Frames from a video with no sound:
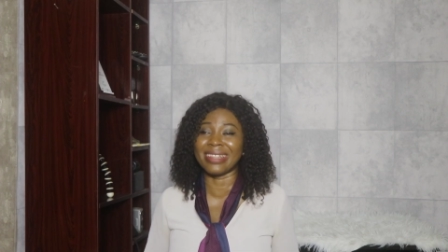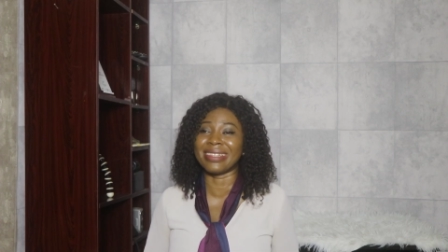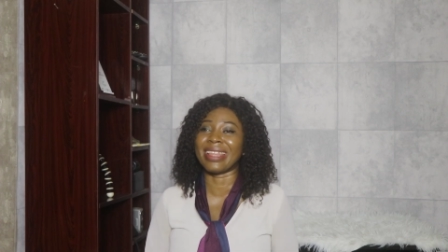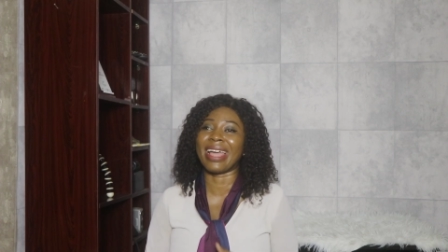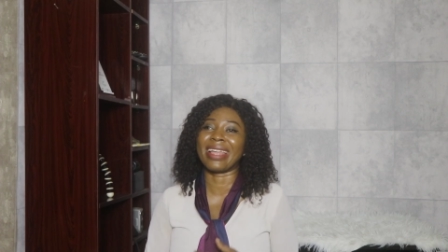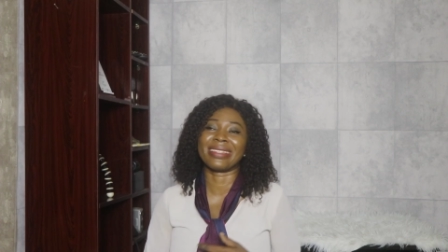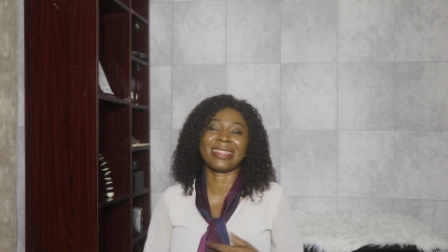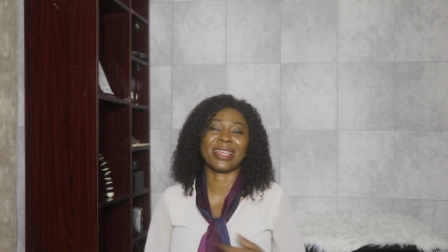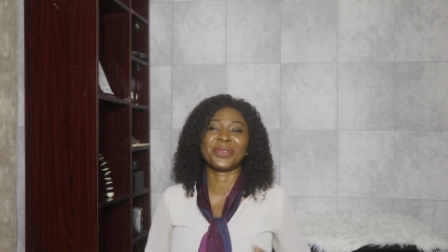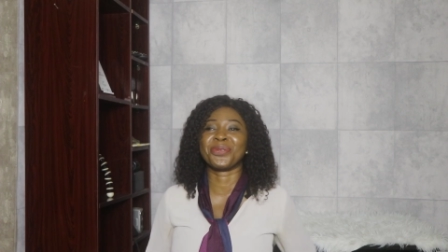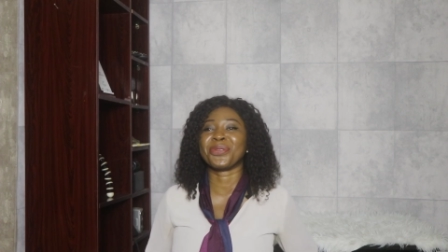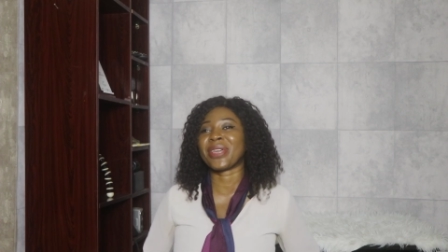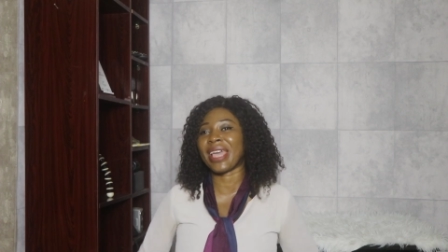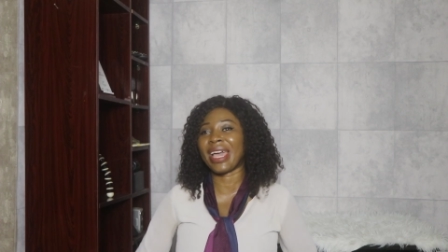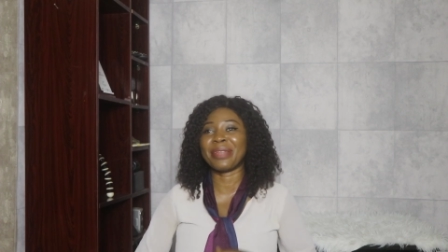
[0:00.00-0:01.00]
That
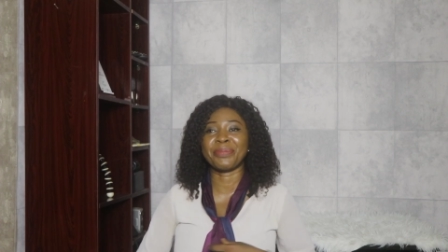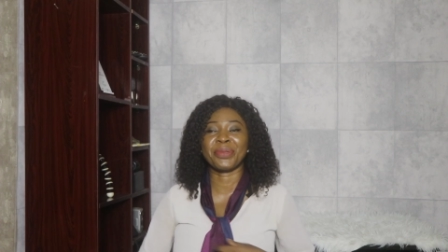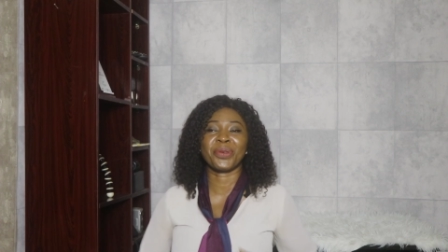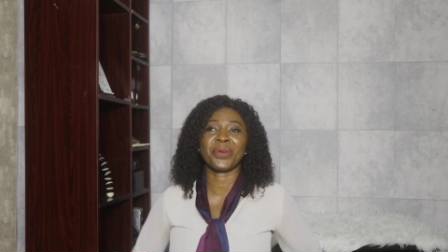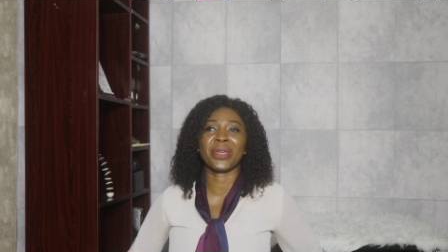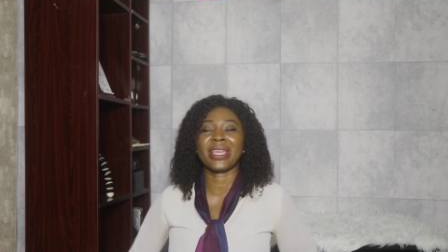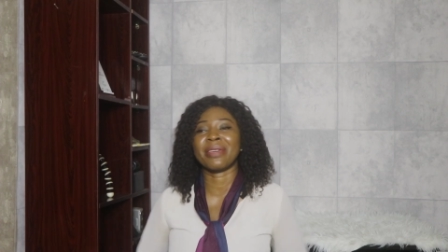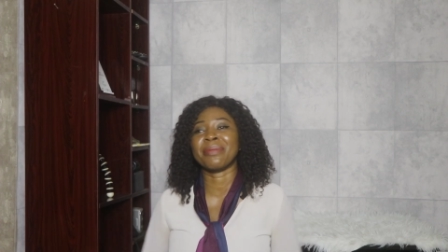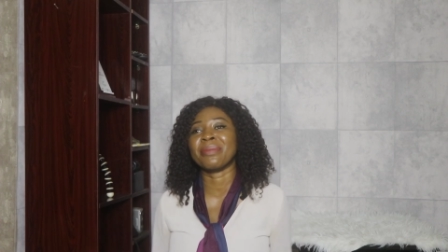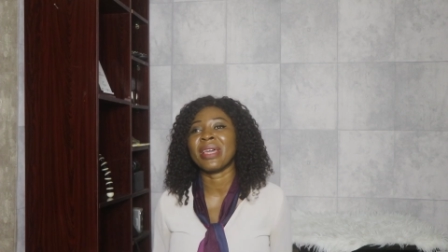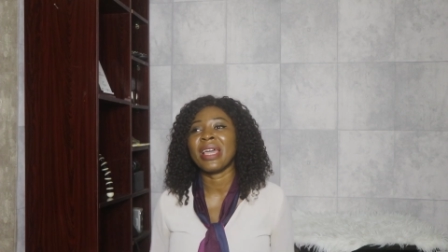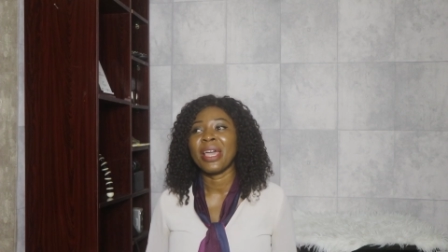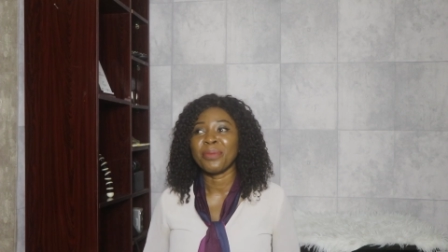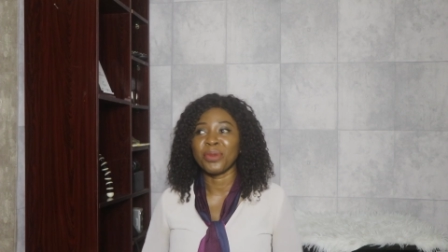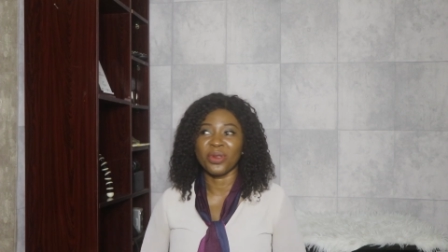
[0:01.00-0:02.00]
Thato can't be with him
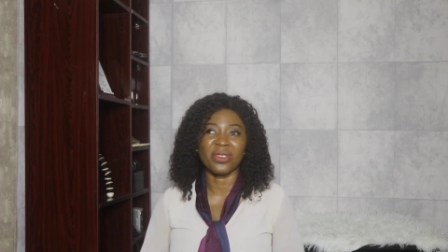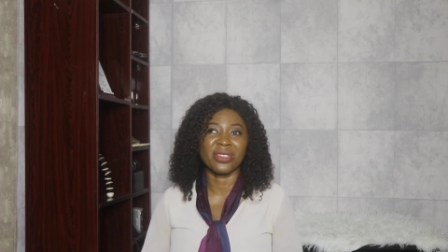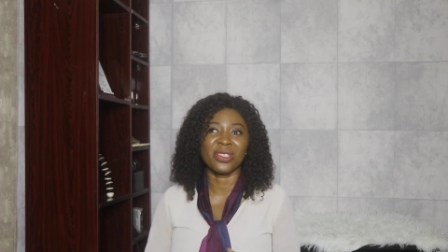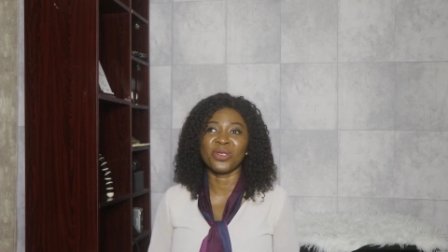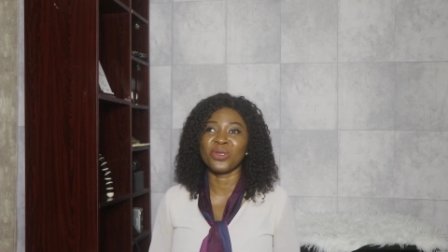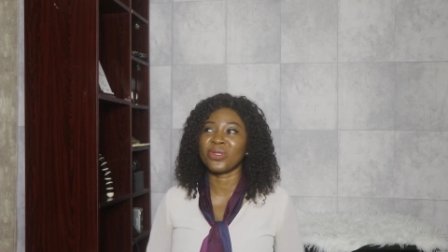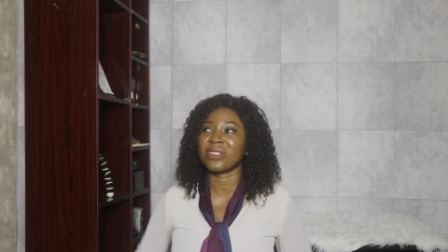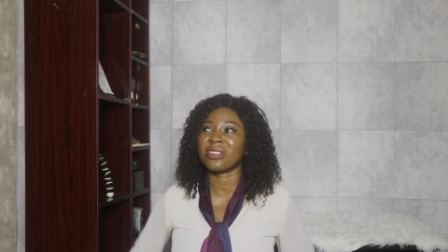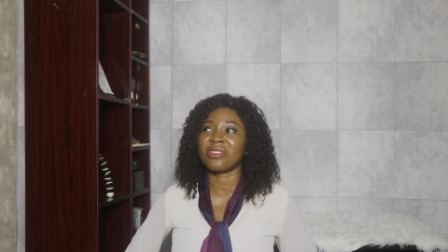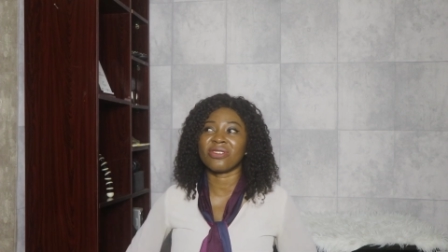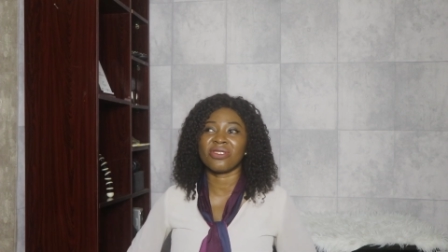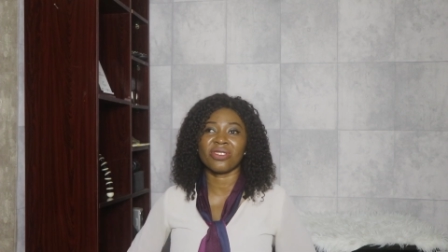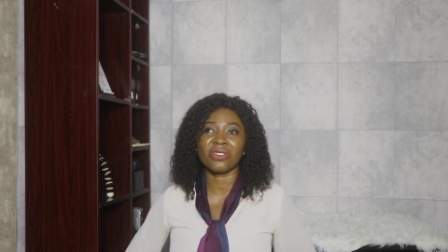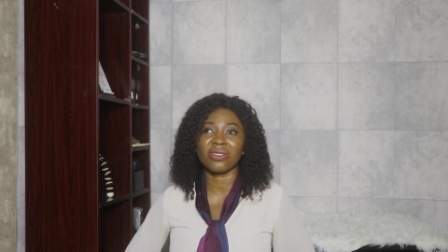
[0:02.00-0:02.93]
because he knows he's